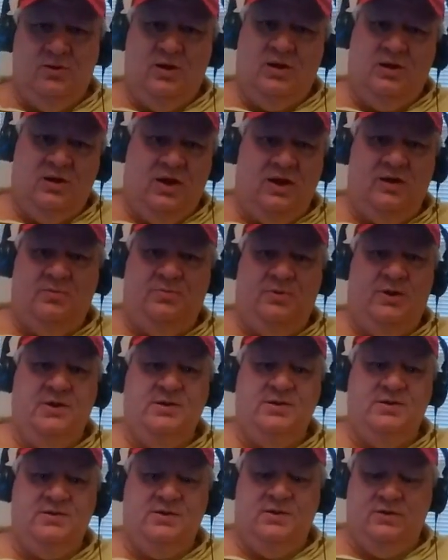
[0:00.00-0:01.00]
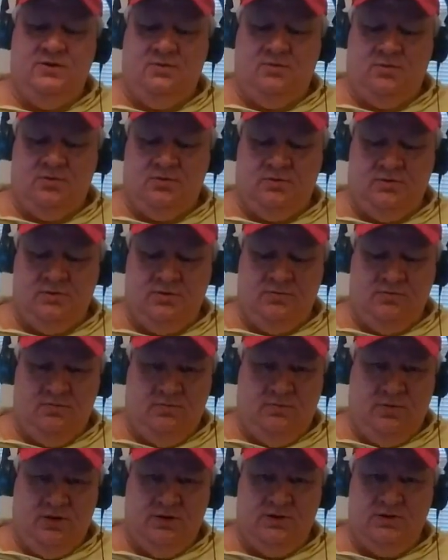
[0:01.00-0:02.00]
A lot of places in the world,
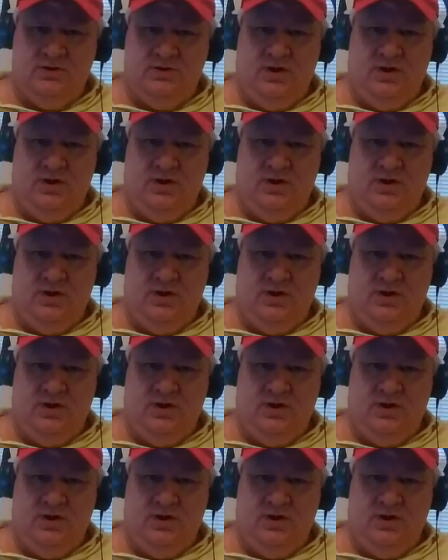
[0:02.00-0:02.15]
much